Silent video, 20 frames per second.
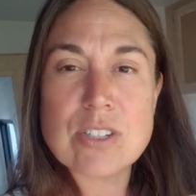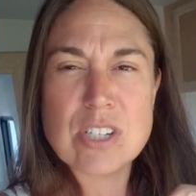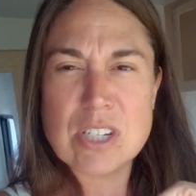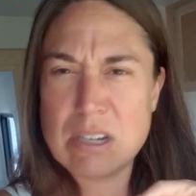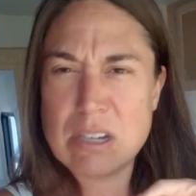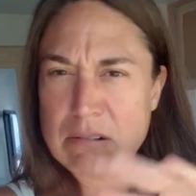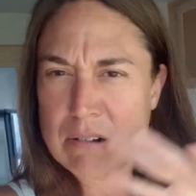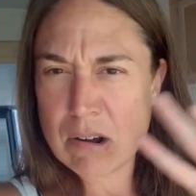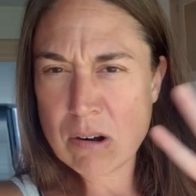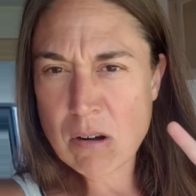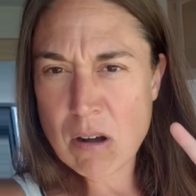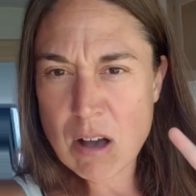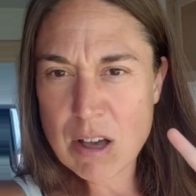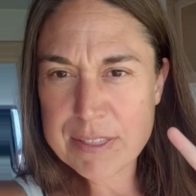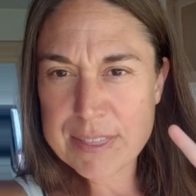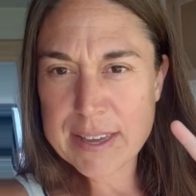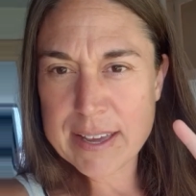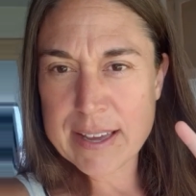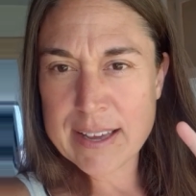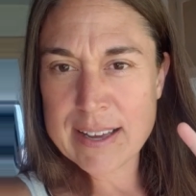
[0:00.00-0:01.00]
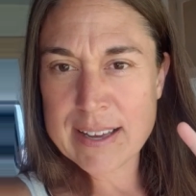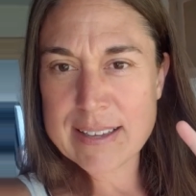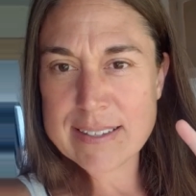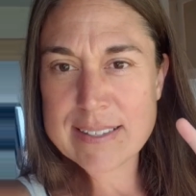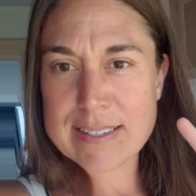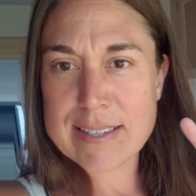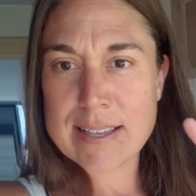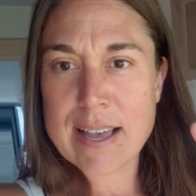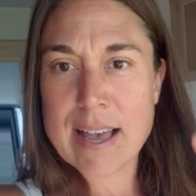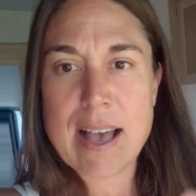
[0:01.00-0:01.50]
Do you know all
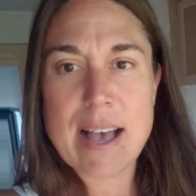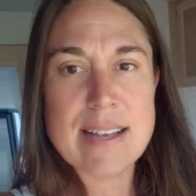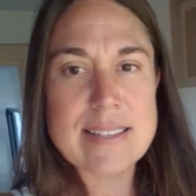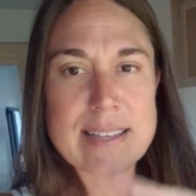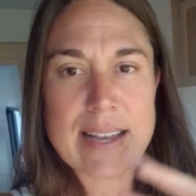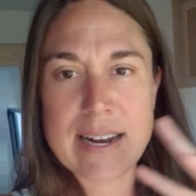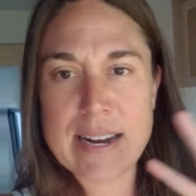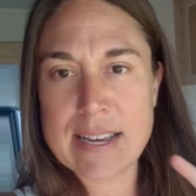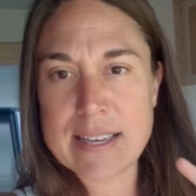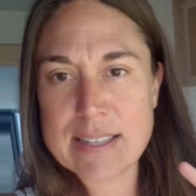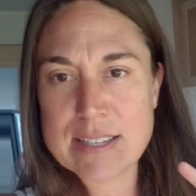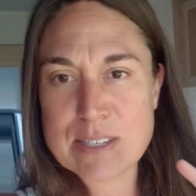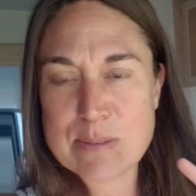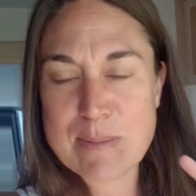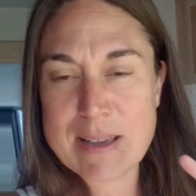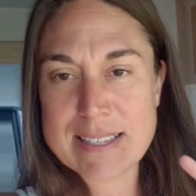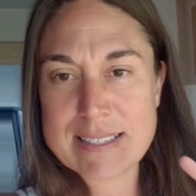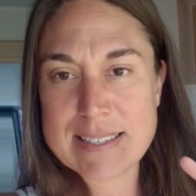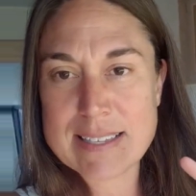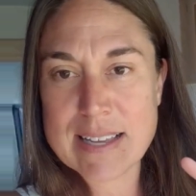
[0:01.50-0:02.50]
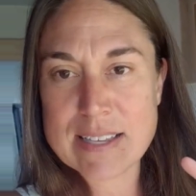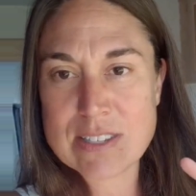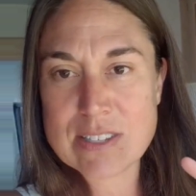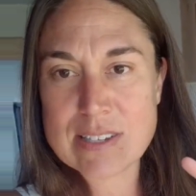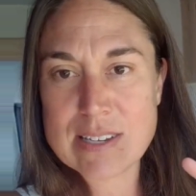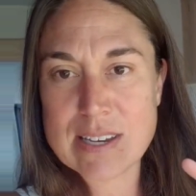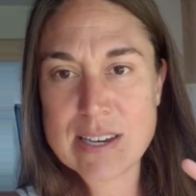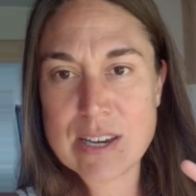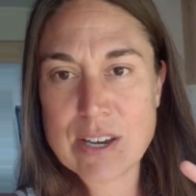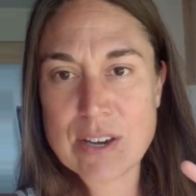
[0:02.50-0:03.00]
this? Has any of this made
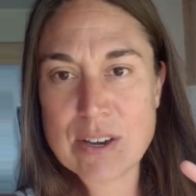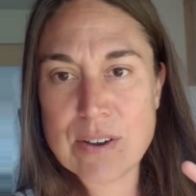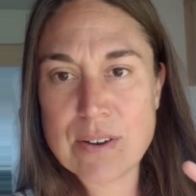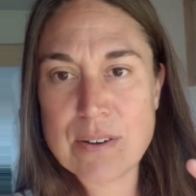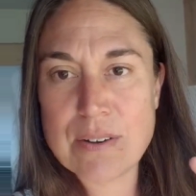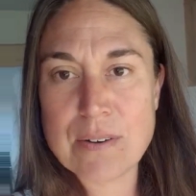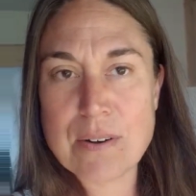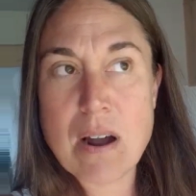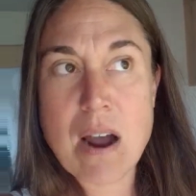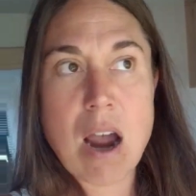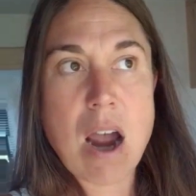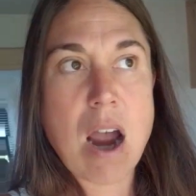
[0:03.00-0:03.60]
sense to you?